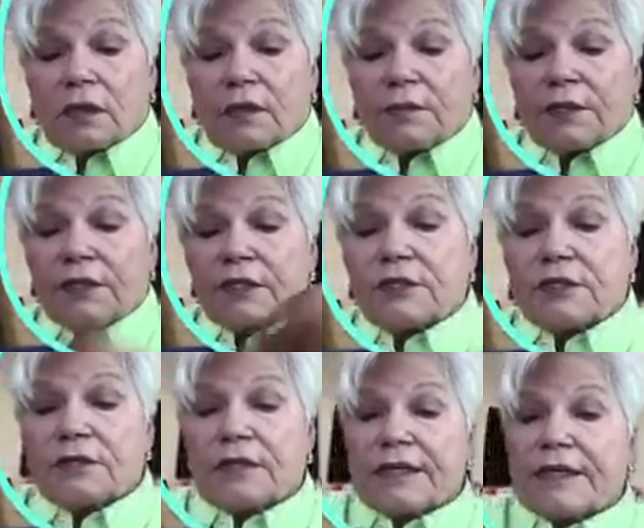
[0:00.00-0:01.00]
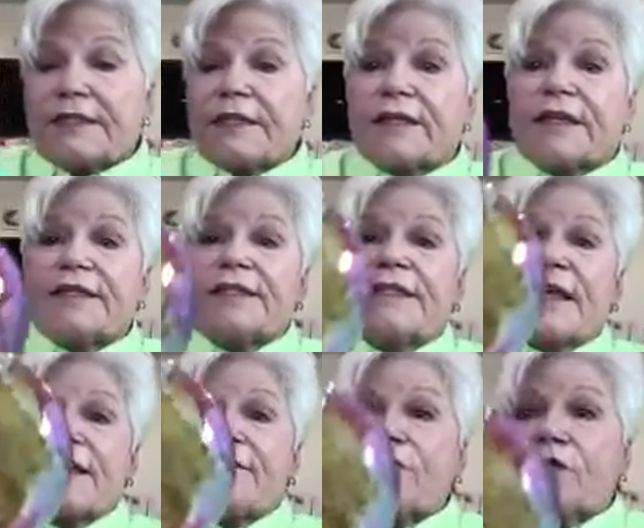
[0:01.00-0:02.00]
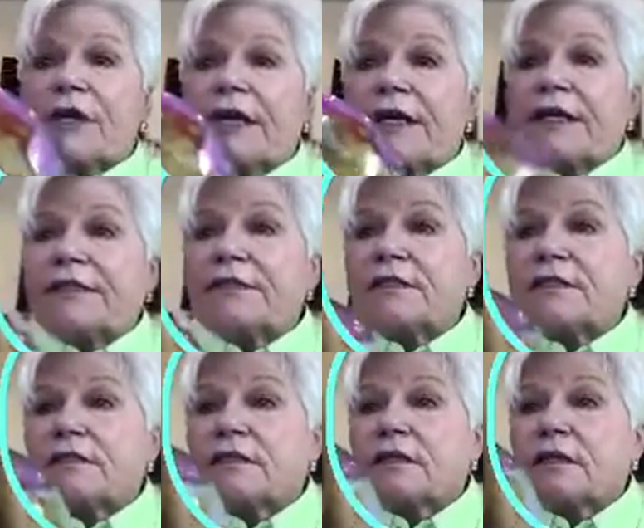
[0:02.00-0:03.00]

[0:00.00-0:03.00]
Because like I said, they save your hands.